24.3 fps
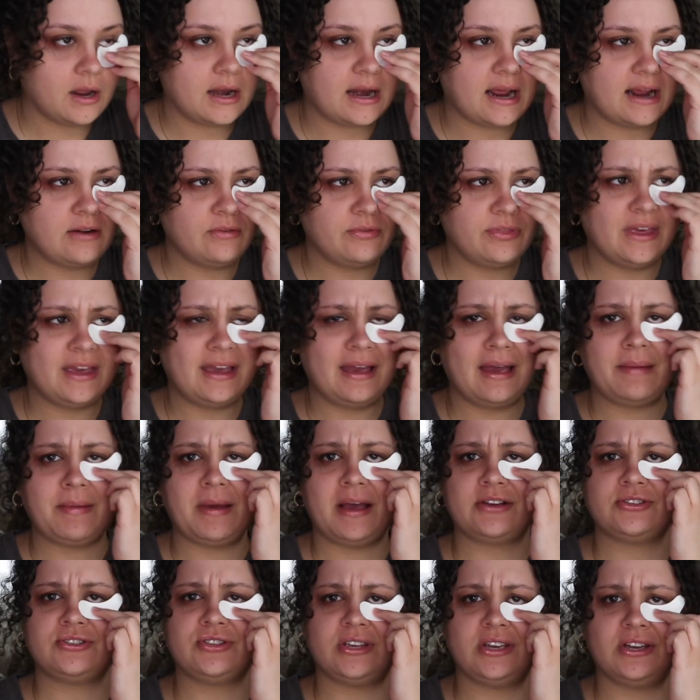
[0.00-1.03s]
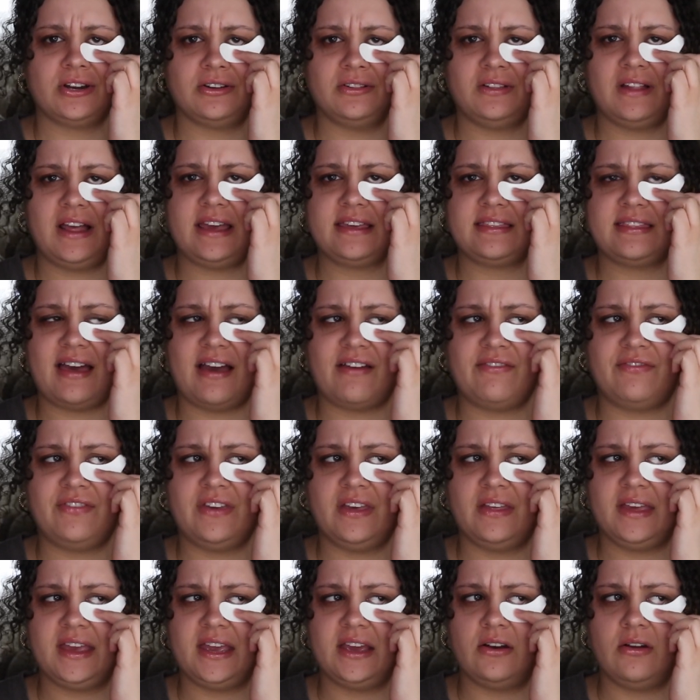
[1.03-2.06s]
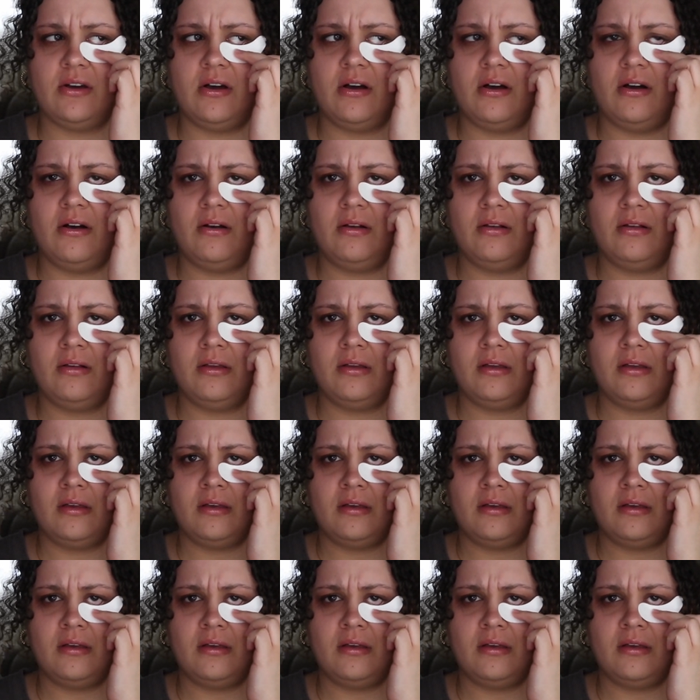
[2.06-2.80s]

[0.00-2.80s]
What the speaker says: and I don't think I'm actually gonna like that feeling at all.